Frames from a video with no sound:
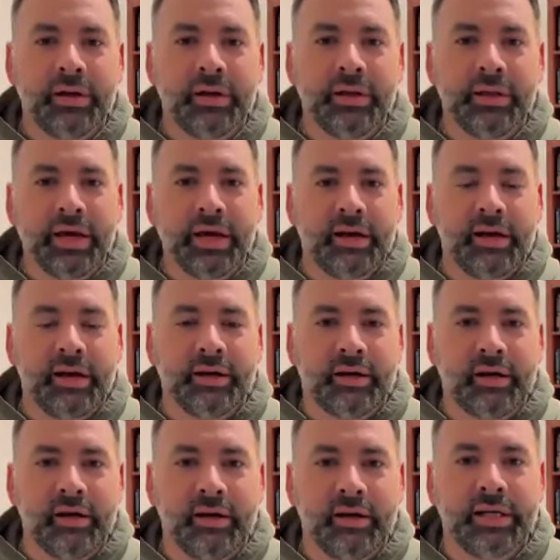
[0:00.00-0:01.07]
in that kind of
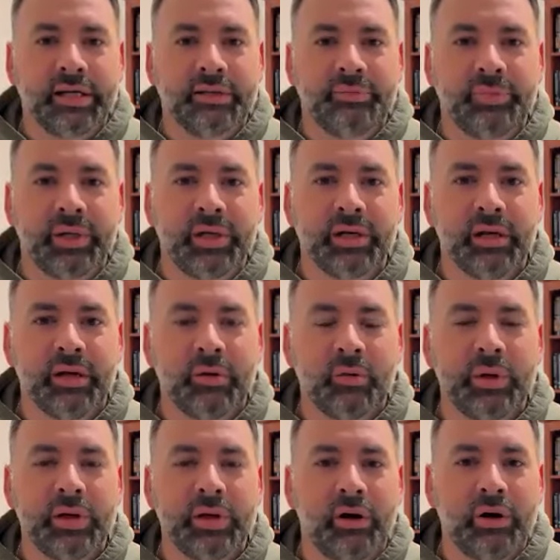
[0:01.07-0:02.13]
context. But
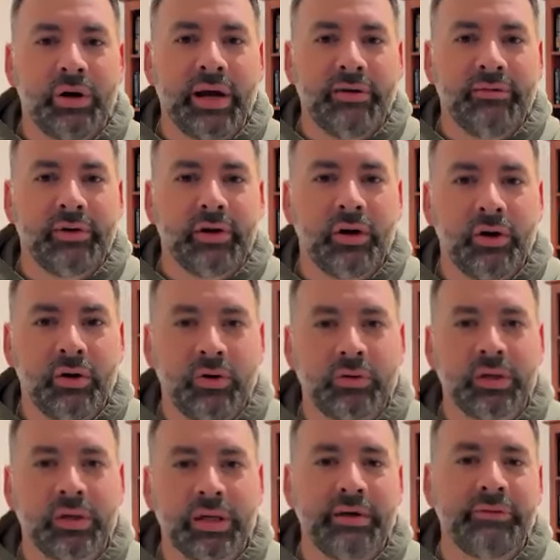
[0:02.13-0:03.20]
we all have our
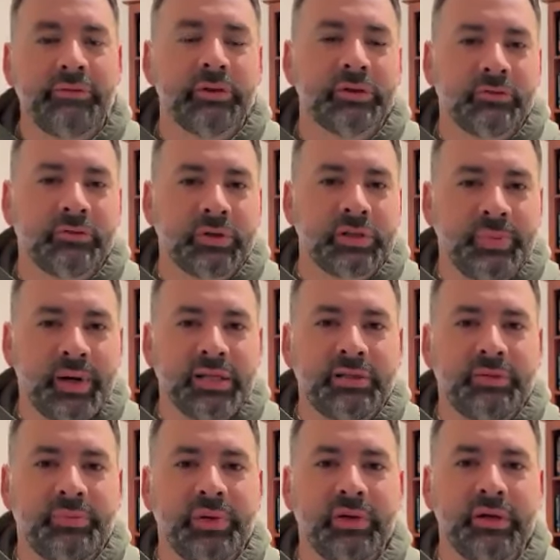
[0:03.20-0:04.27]
own levels of
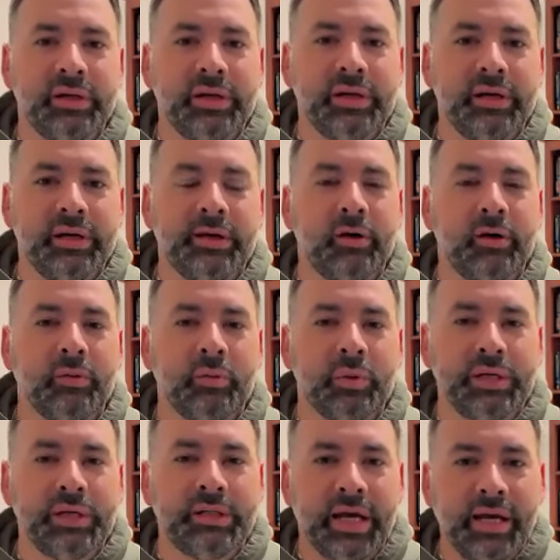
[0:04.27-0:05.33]
responsibility, and are
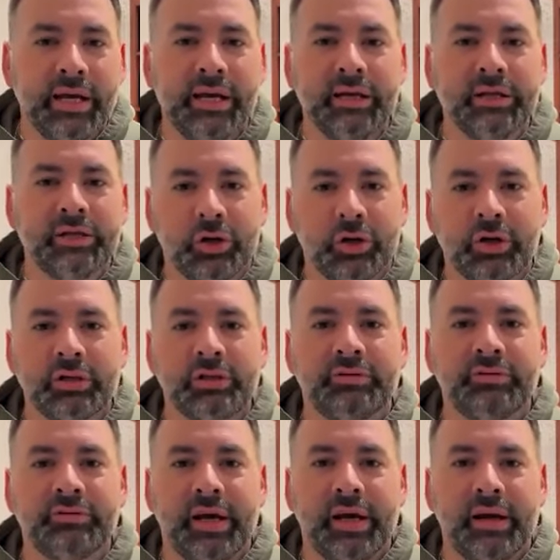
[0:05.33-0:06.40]
we taking charge
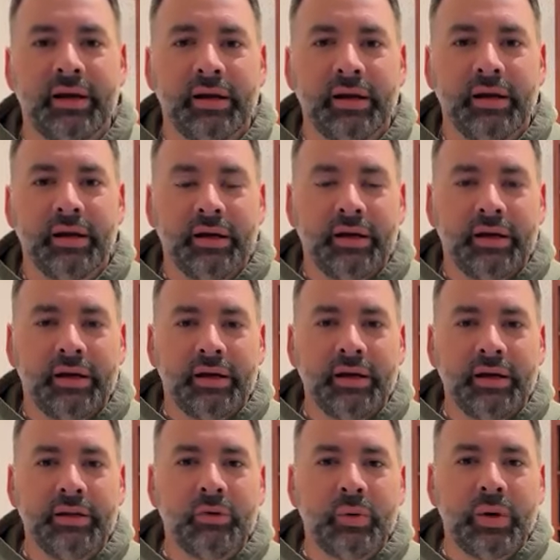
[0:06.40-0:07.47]
of that
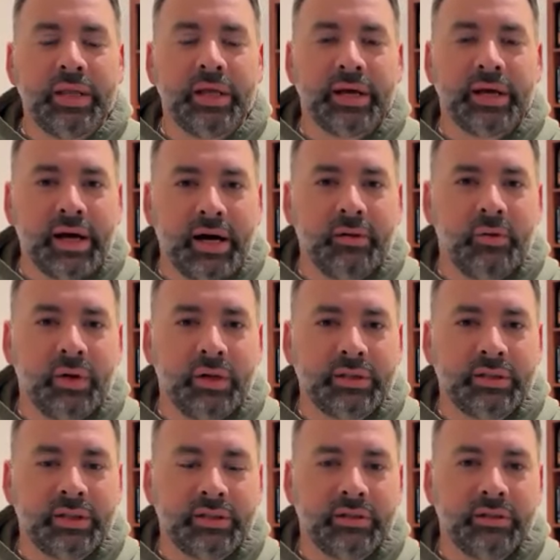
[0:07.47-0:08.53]
in the way that God
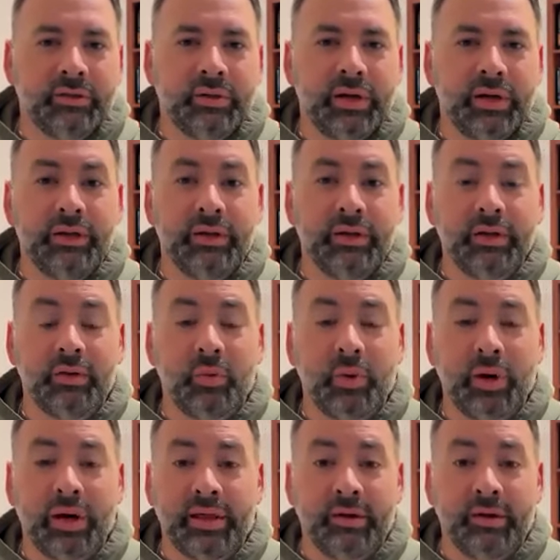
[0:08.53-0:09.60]
wants us to, in the
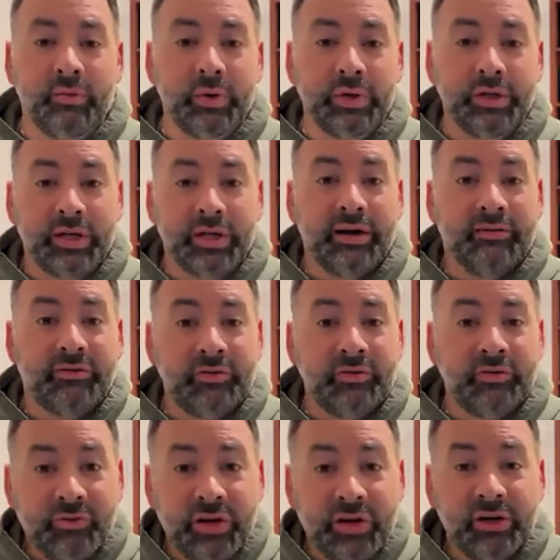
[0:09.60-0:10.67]
way that we should have
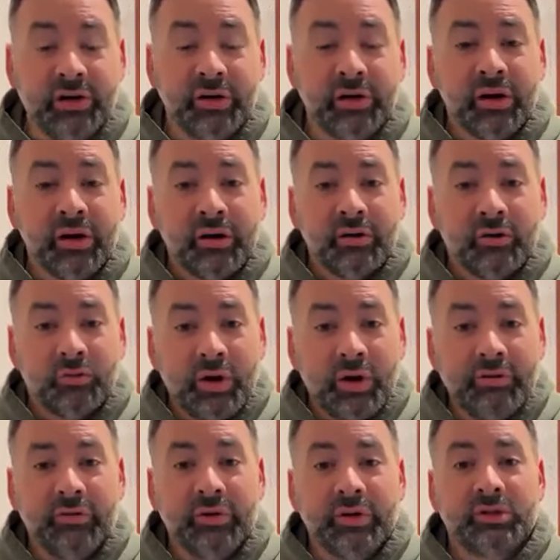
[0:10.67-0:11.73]
fear,
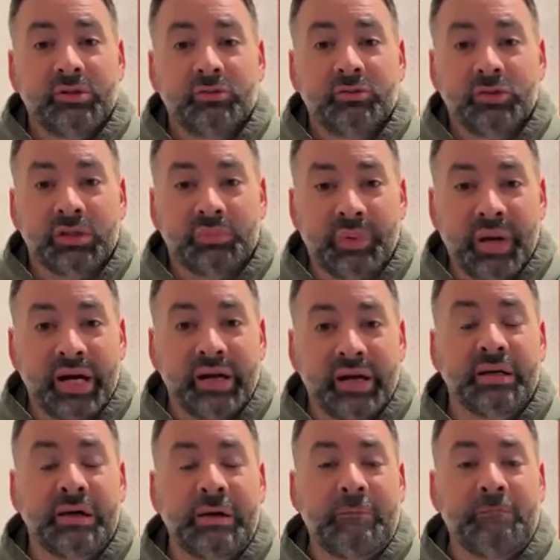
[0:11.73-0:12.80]
reverence,
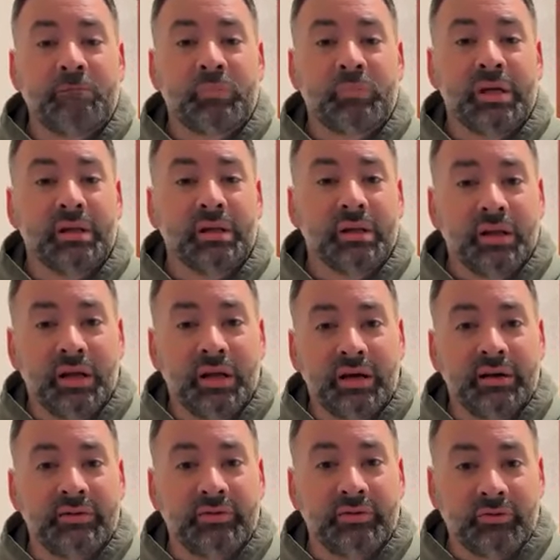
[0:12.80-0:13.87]
respect, and
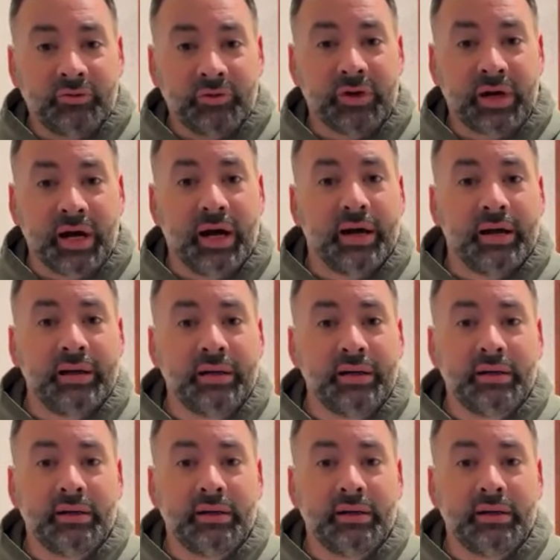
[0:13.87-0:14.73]
love for God?